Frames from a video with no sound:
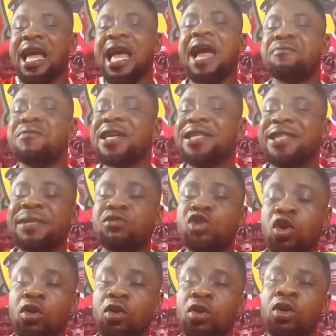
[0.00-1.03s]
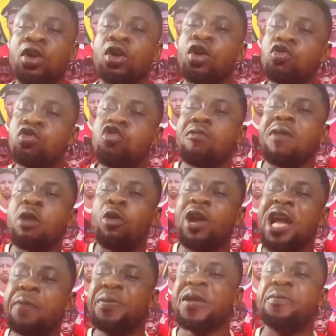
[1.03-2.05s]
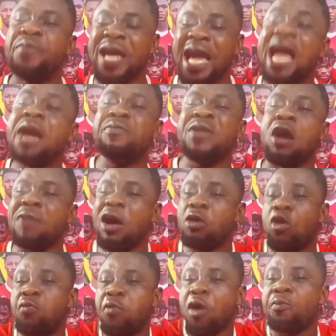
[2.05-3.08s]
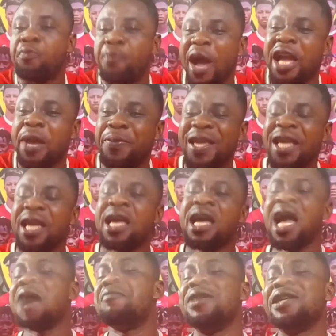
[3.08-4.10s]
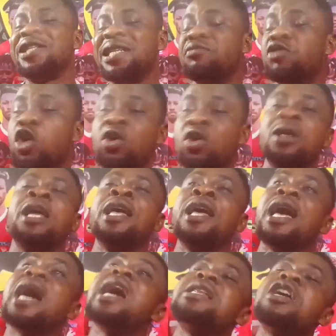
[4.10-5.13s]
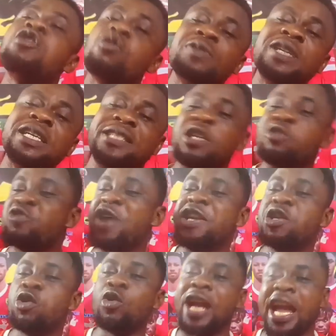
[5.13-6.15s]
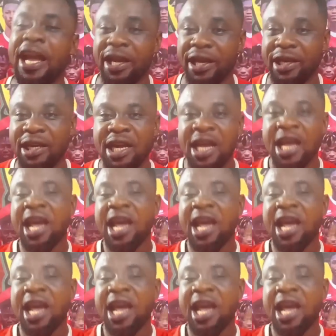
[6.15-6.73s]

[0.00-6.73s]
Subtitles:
e ma tim no na oma kwe bibi e bi oma kwe bom pa bi ama tim no and the number this radio A